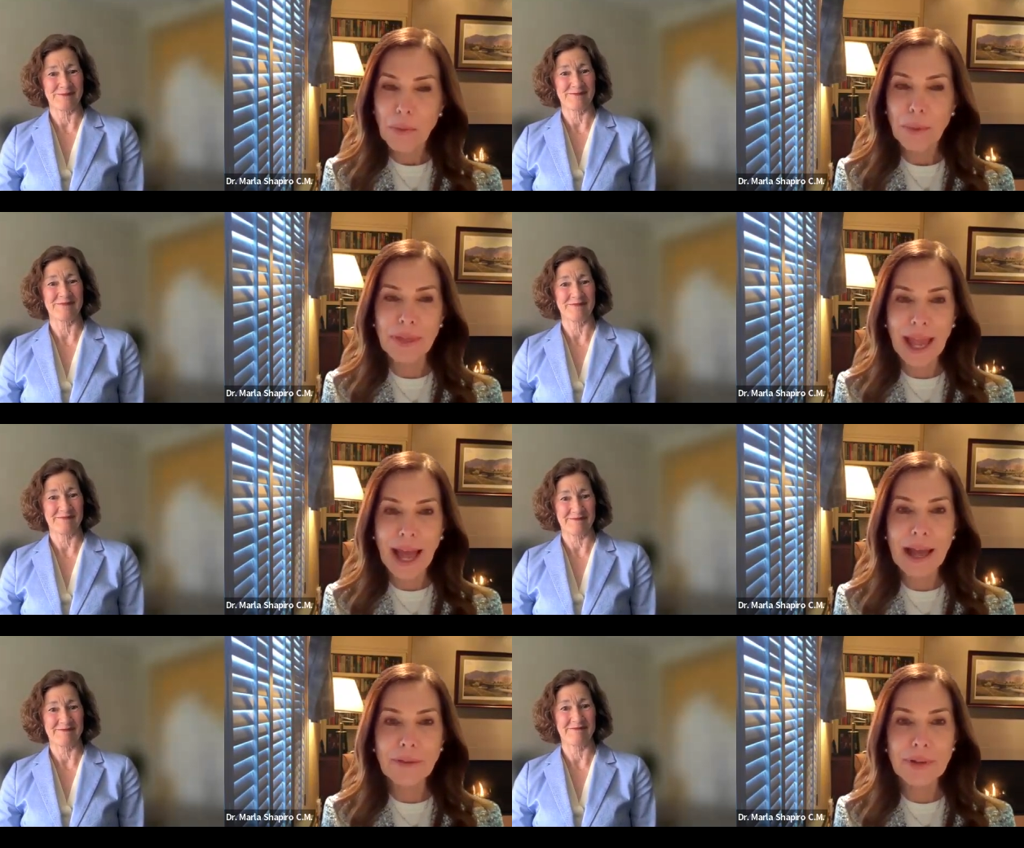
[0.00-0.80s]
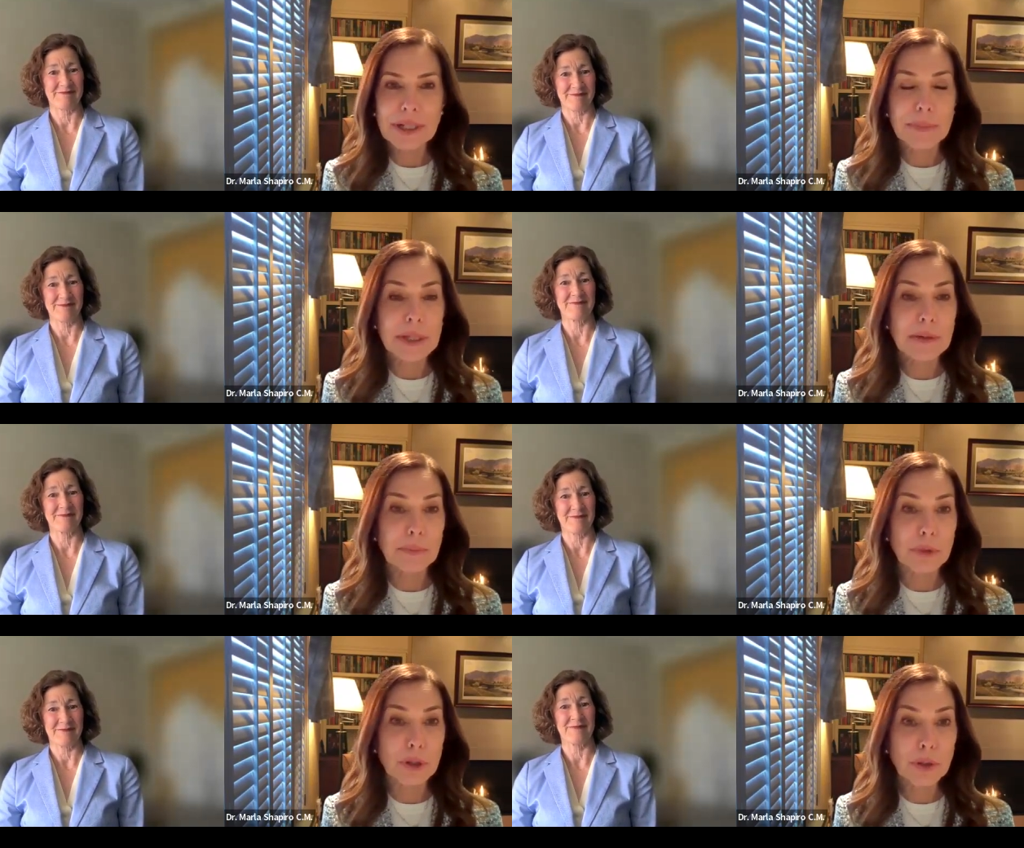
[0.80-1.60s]
Speaker 1: with the advent of
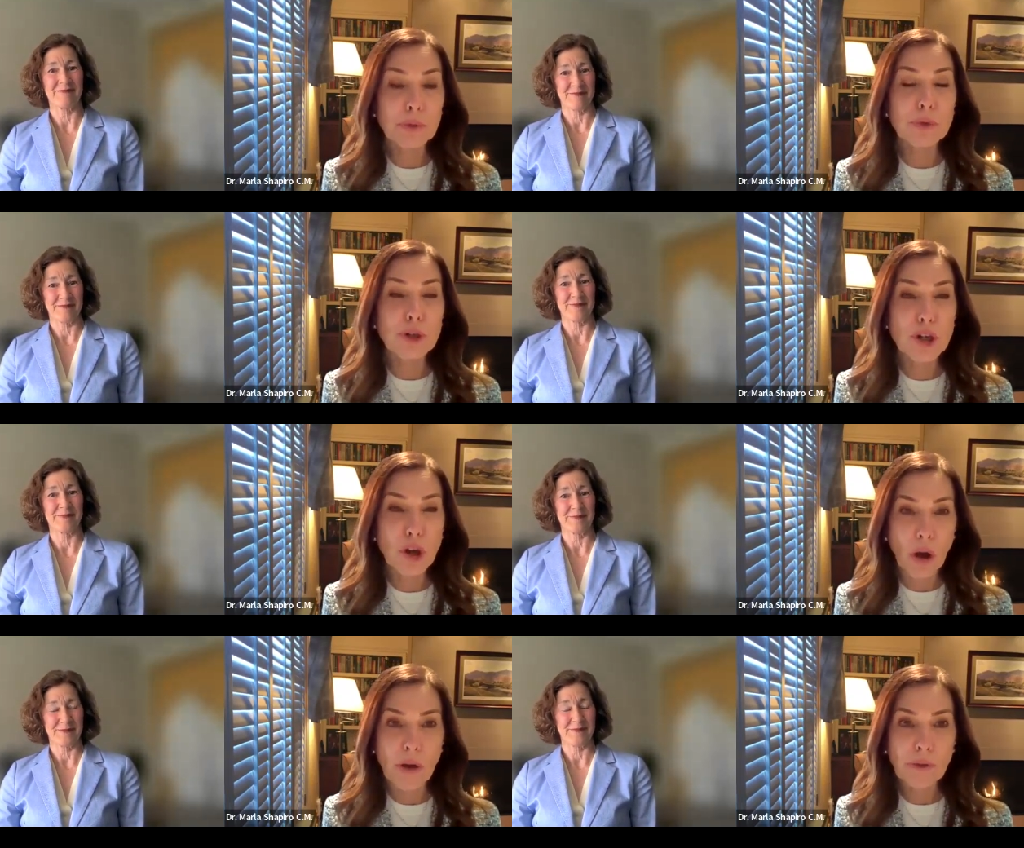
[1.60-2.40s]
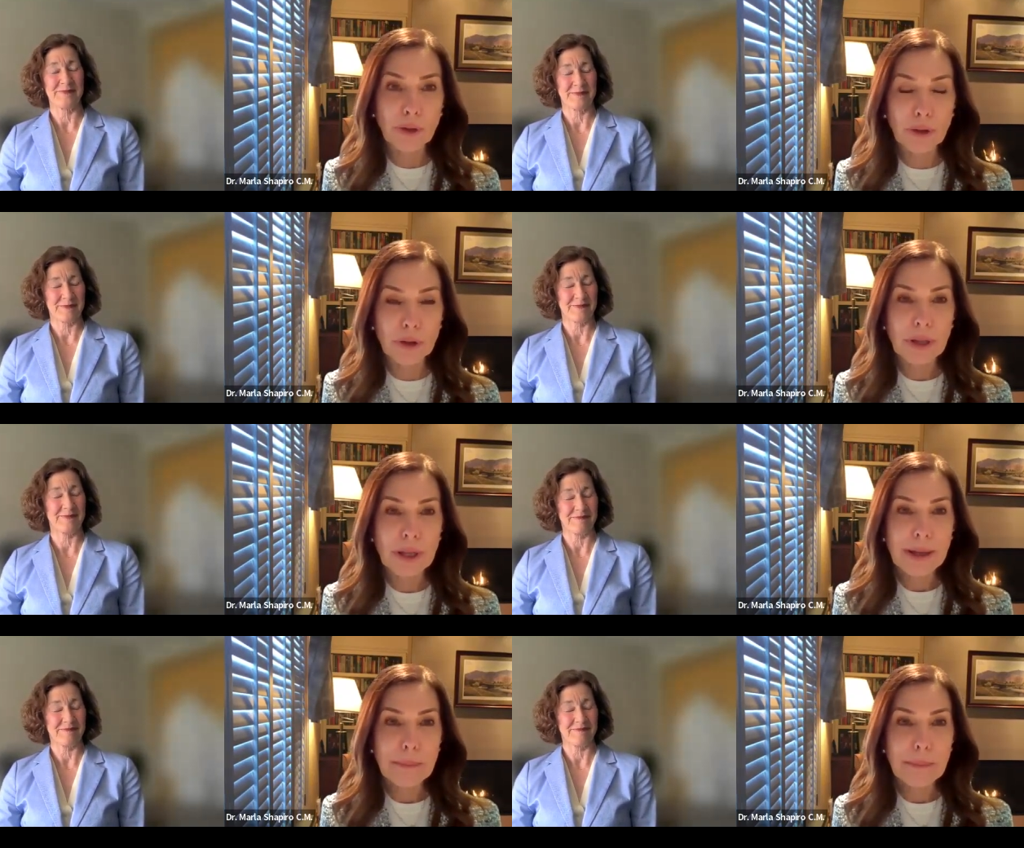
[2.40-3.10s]
some new novel